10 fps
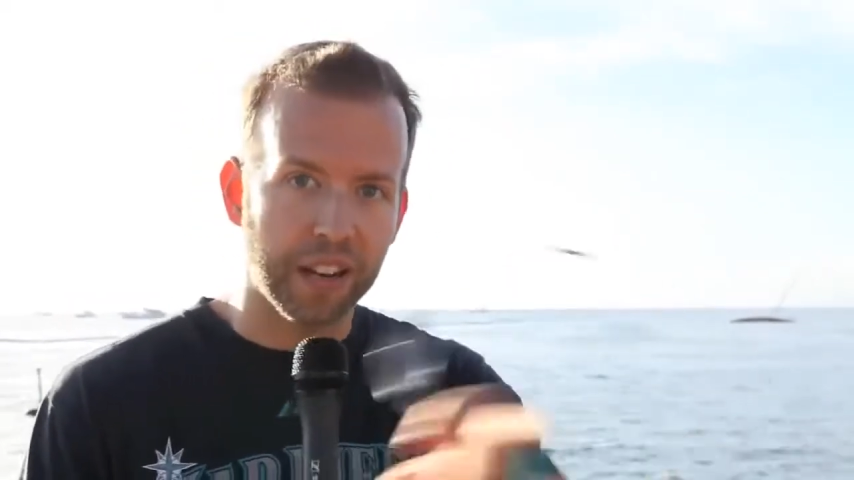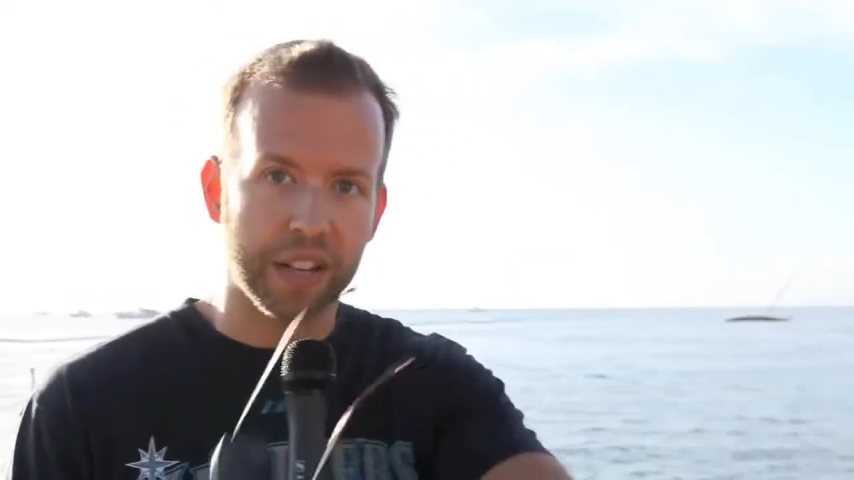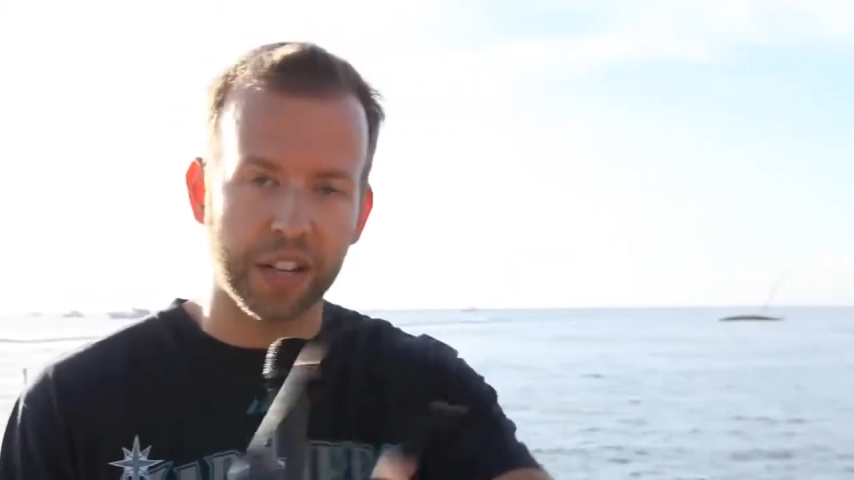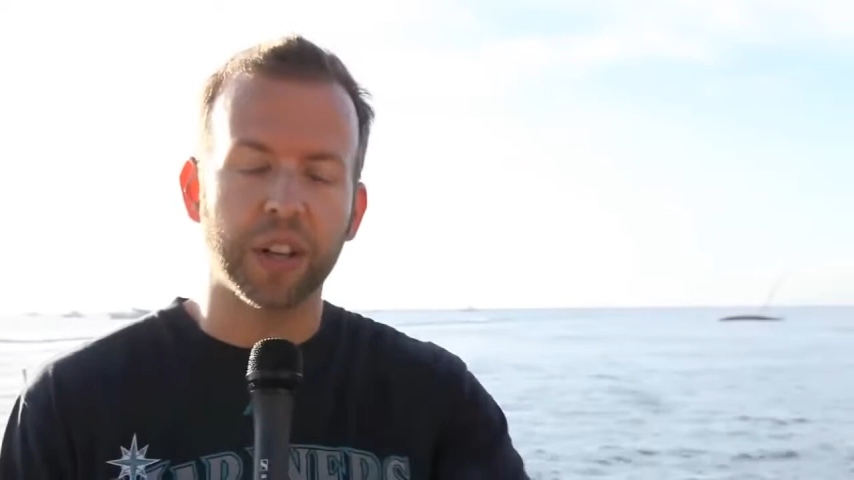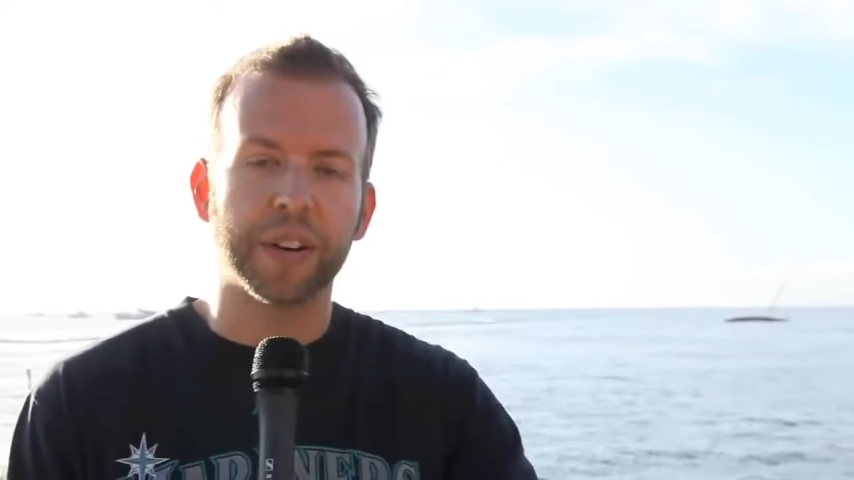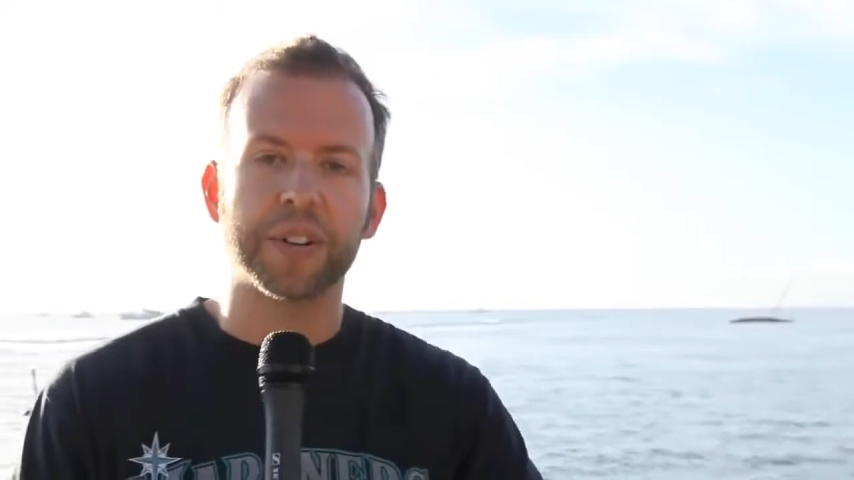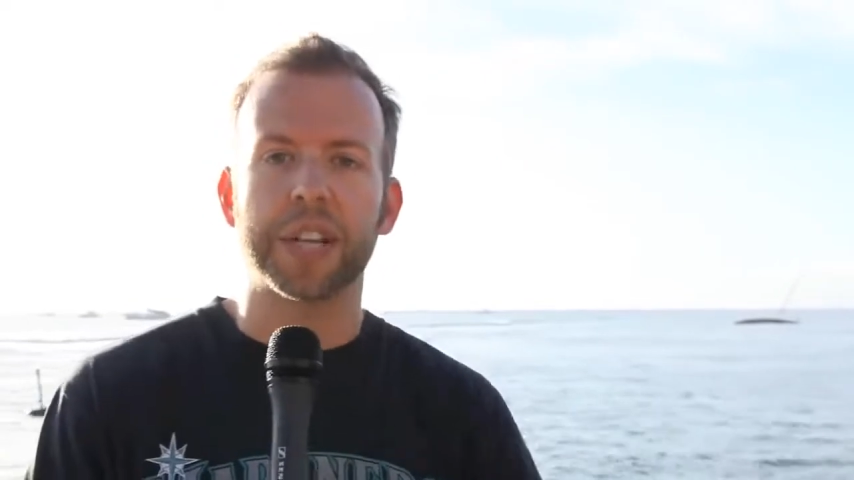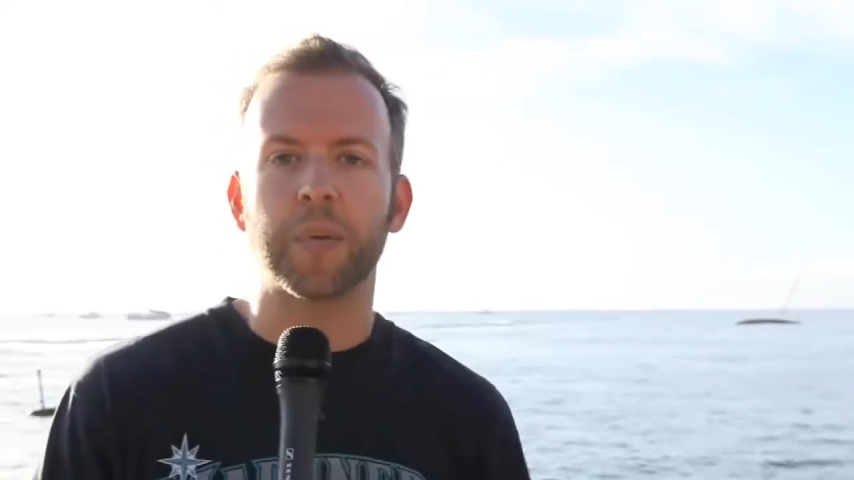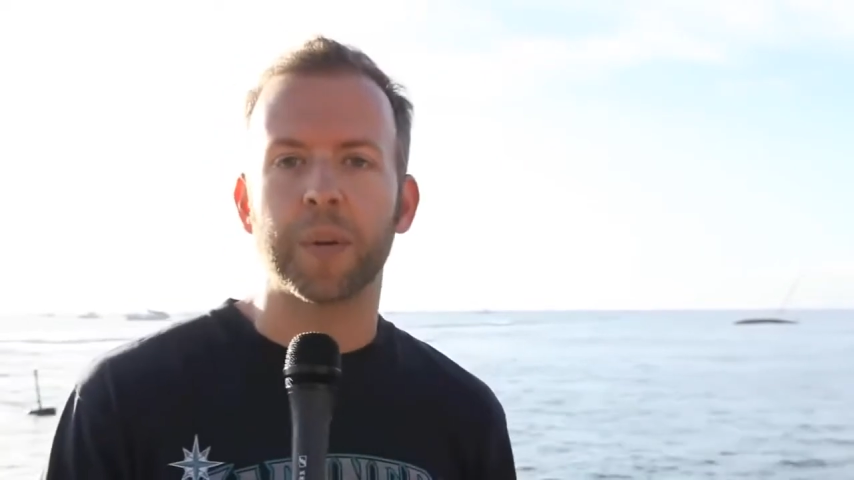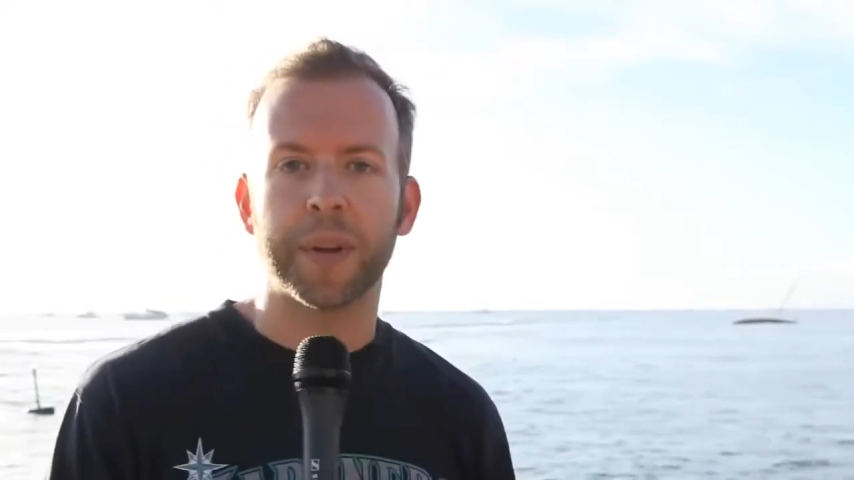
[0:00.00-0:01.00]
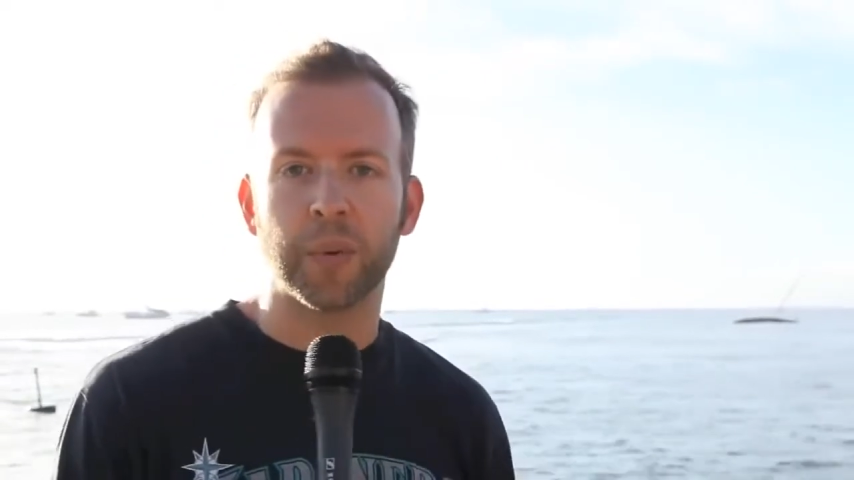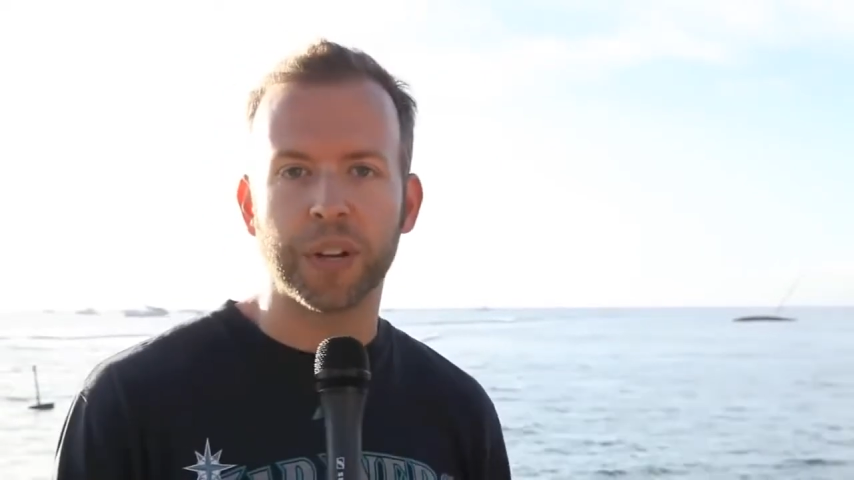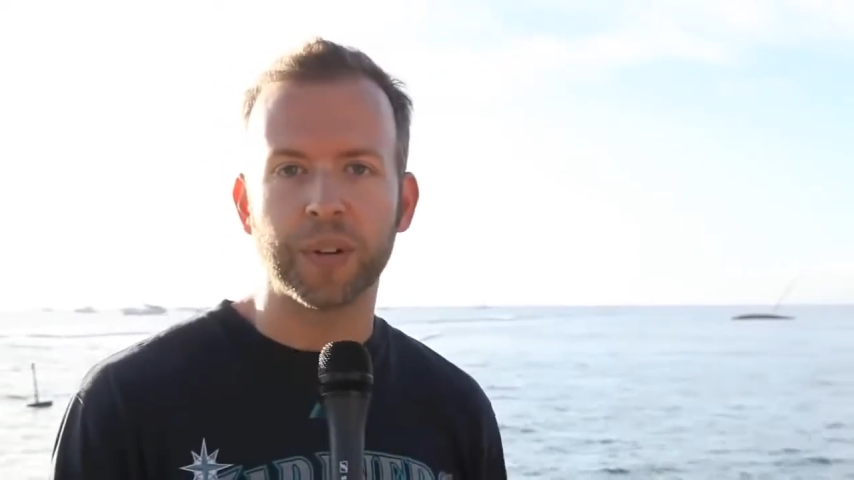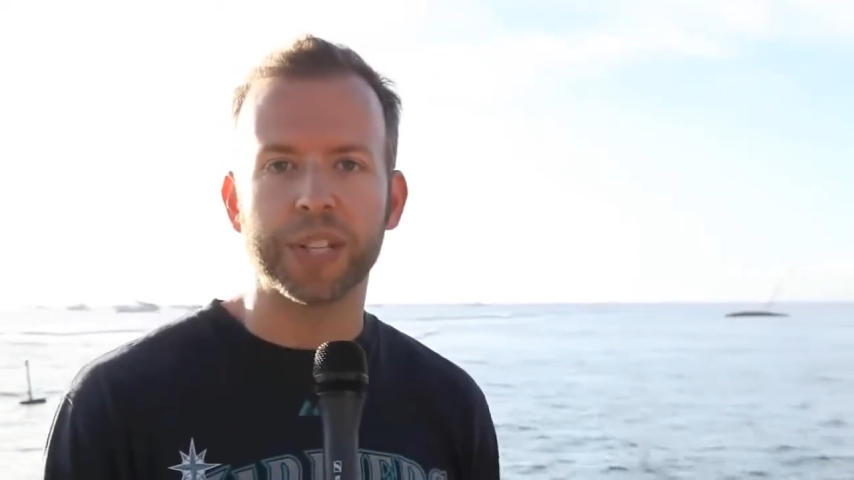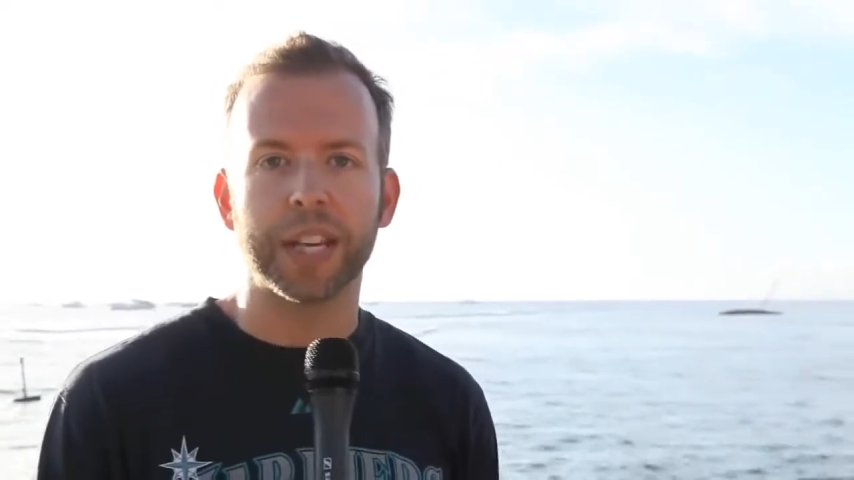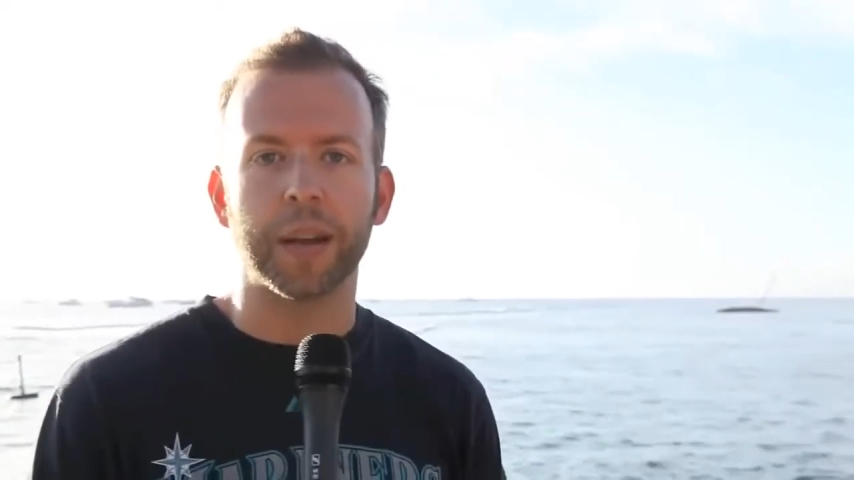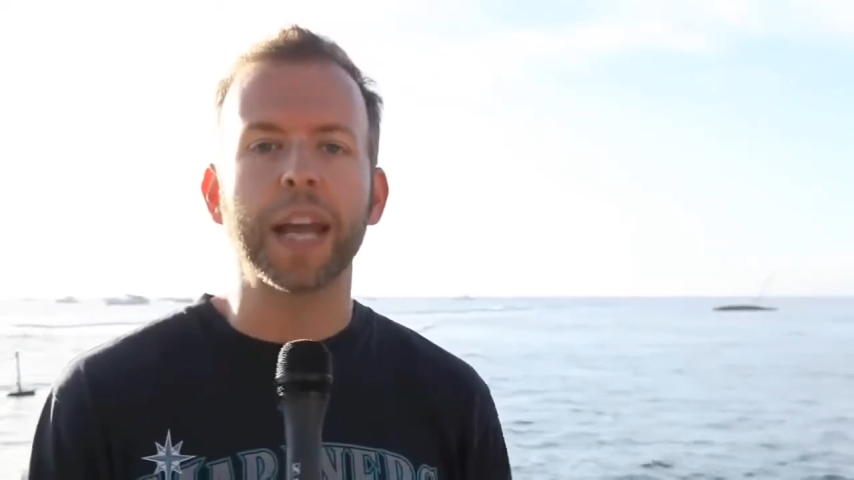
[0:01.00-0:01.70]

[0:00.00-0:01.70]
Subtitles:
that you'll understand what I mean when you see it.